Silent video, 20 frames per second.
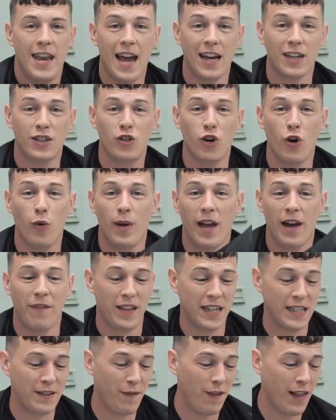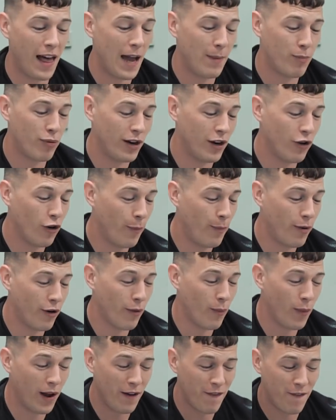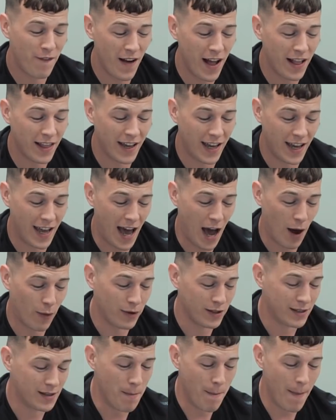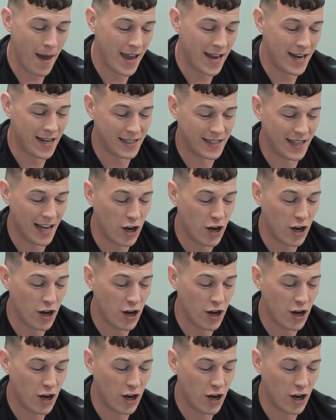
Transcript: Next up, we have this fly print upper, and when I felt it, I was amazed.